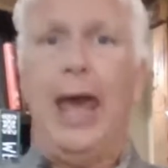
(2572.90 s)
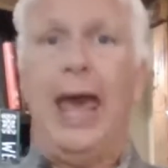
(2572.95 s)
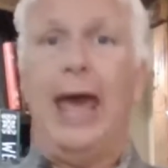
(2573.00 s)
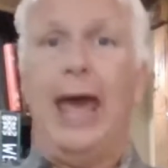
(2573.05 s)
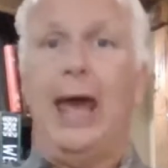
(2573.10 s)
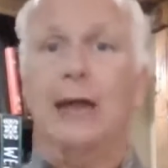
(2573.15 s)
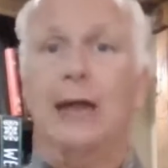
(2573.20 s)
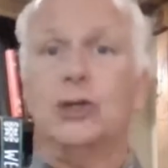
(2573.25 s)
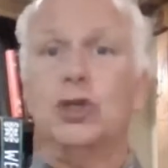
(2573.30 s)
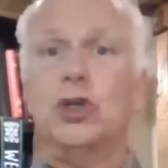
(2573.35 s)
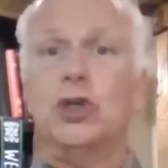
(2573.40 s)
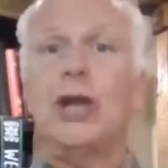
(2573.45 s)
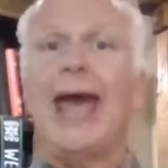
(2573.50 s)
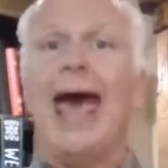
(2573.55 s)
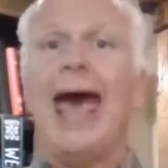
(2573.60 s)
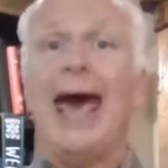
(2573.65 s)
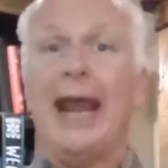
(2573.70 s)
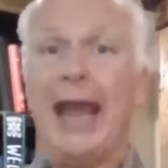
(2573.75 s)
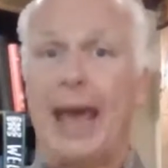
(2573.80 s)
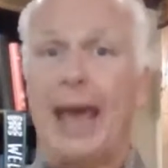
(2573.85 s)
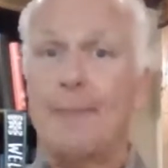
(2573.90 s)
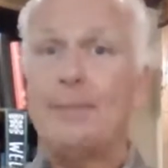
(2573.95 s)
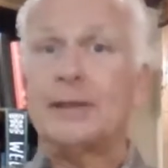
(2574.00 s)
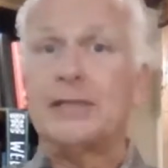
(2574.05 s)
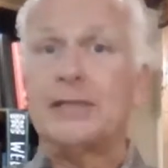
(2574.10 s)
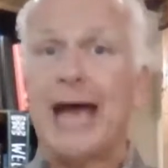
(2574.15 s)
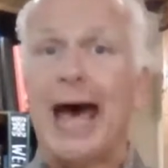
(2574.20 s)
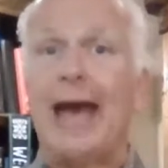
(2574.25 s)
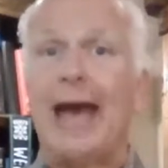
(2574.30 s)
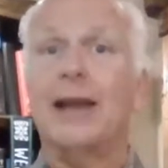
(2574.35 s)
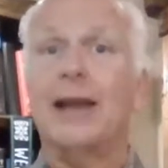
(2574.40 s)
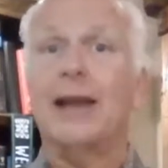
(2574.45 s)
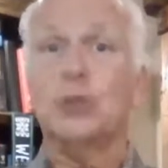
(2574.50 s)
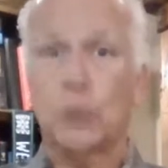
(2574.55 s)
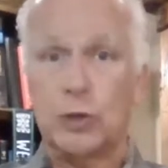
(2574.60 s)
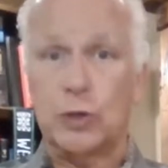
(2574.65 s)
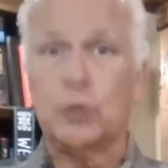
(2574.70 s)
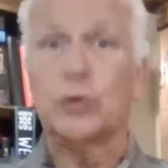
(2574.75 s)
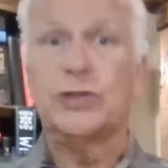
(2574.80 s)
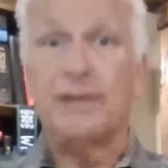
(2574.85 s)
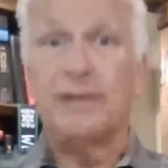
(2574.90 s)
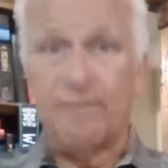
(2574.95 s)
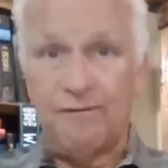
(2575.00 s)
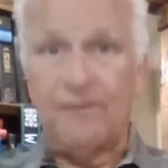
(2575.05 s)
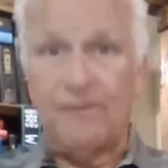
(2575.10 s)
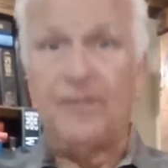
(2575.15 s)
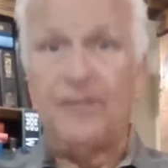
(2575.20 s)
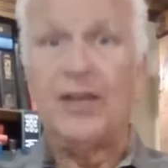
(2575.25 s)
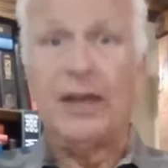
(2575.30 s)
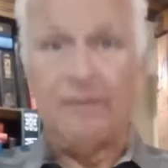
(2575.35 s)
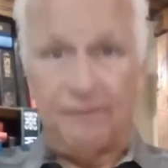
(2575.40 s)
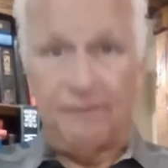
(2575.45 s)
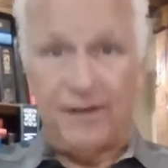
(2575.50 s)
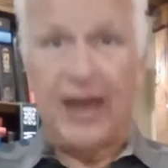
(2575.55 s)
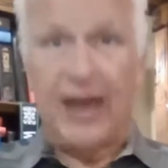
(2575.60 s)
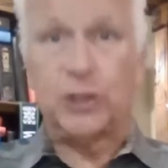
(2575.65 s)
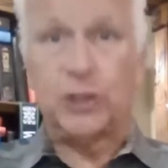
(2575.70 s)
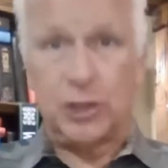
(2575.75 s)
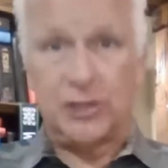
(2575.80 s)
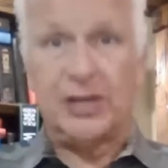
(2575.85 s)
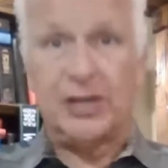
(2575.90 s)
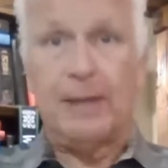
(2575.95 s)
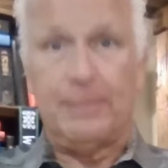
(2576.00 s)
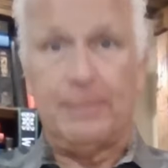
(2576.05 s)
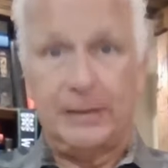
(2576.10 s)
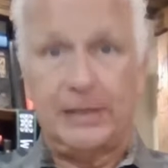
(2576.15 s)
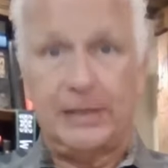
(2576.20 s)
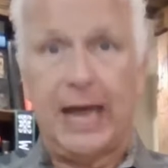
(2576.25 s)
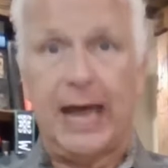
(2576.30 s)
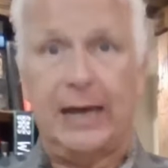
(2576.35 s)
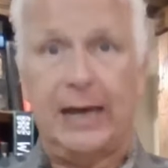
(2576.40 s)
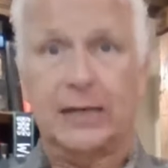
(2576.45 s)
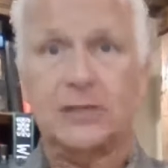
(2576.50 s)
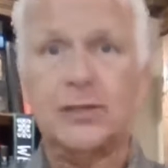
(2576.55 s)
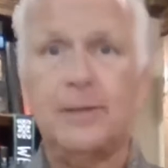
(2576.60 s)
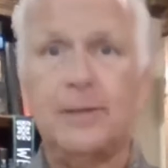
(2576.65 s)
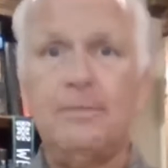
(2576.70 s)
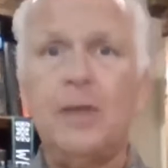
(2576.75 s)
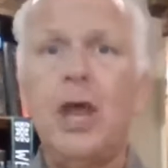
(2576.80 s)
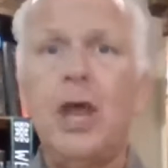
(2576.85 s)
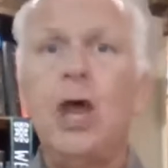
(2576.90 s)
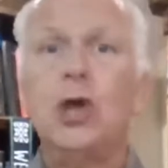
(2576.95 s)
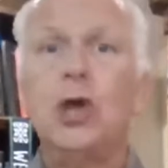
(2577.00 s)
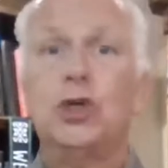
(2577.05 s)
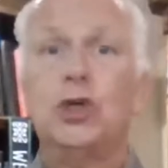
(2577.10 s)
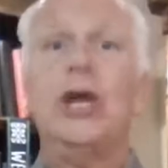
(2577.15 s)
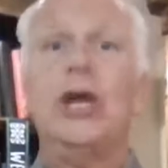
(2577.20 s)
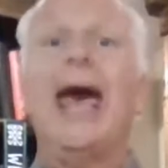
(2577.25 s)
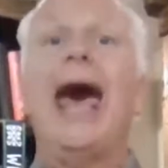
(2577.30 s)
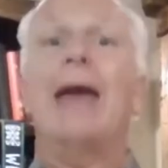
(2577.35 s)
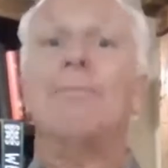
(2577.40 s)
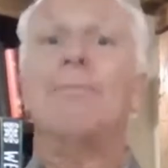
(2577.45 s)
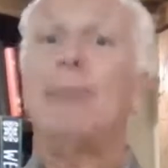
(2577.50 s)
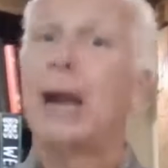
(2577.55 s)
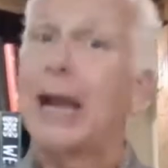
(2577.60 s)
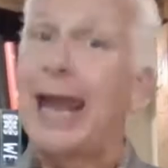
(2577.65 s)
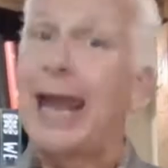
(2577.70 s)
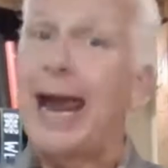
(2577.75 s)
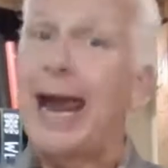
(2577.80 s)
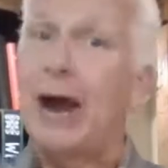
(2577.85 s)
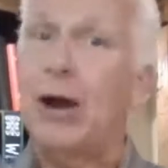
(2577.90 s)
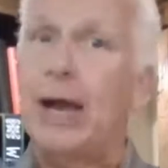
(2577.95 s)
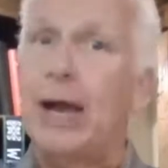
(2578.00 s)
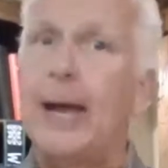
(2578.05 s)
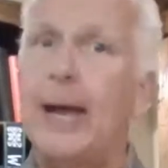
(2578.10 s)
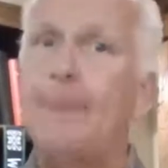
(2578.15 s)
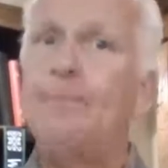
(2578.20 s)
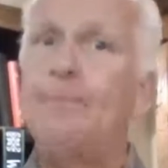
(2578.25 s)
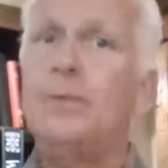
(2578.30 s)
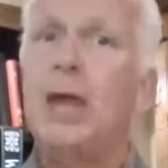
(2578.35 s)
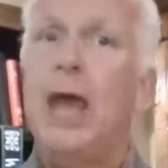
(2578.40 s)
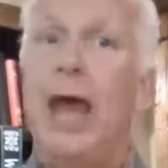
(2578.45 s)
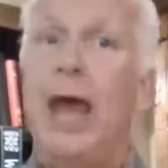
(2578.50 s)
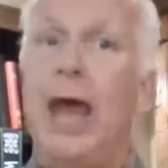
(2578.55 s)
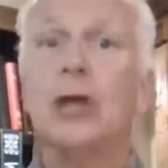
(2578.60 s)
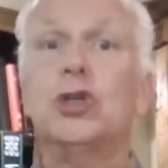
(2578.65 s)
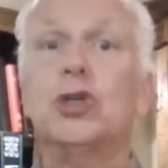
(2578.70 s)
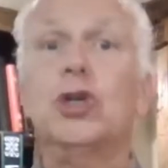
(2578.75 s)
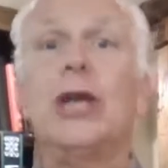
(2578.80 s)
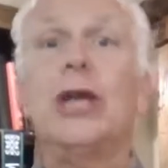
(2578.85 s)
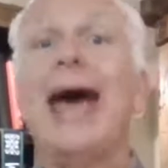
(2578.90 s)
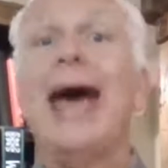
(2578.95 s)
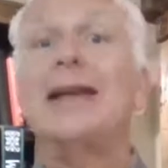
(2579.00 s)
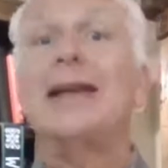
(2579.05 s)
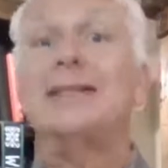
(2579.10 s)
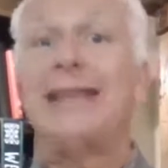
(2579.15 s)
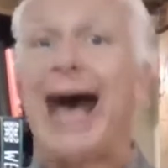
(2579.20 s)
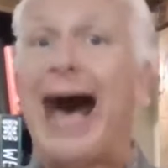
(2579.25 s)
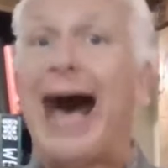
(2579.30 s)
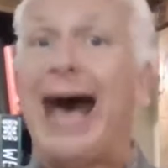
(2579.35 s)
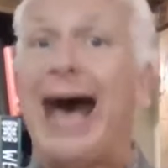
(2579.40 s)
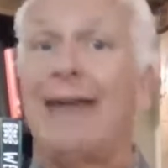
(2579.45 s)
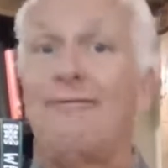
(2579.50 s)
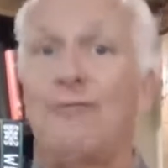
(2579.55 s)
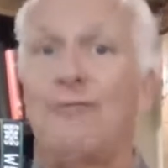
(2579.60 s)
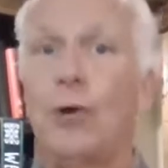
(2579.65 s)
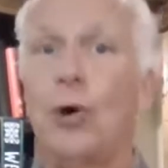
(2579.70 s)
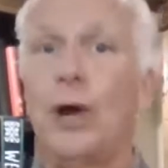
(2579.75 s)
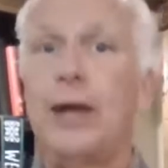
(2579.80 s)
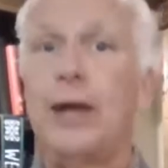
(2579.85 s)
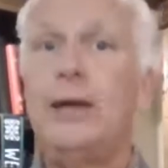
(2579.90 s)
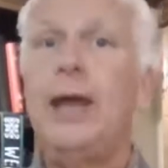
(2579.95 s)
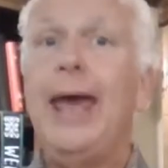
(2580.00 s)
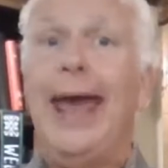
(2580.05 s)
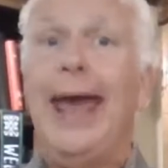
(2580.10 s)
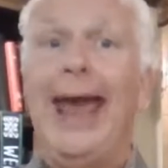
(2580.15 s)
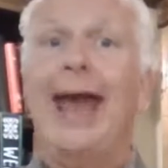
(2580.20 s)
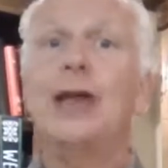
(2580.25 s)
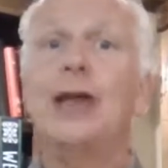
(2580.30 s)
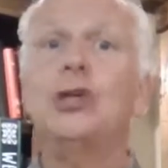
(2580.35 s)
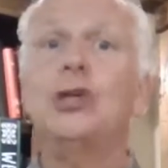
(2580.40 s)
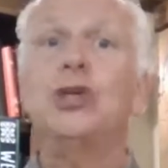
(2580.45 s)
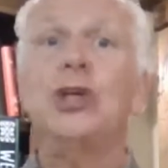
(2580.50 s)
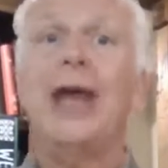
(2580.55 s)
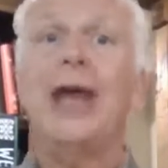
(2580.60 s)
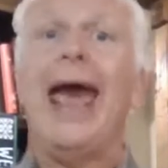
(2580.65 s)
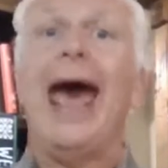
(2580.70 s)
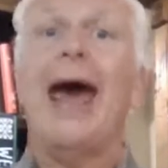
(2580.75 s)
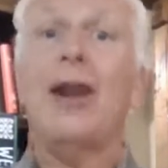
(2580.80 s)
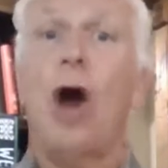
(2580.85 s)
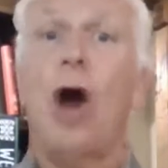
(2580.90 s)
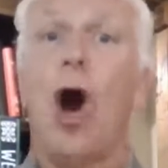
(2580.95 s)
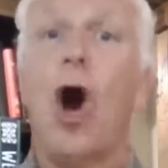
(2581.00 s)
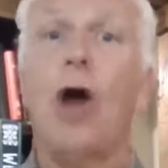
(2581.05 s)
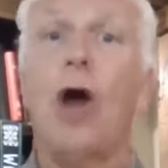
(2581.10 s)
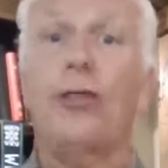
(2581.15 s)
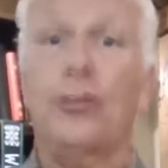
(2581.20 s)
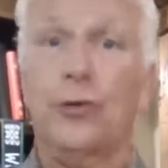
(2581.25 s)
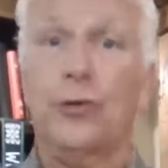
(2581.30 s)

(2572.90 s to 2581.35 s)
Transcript: and she had hepatitis, which was the infectious hepatitis. She had malaria, and she had typhoid, and she had all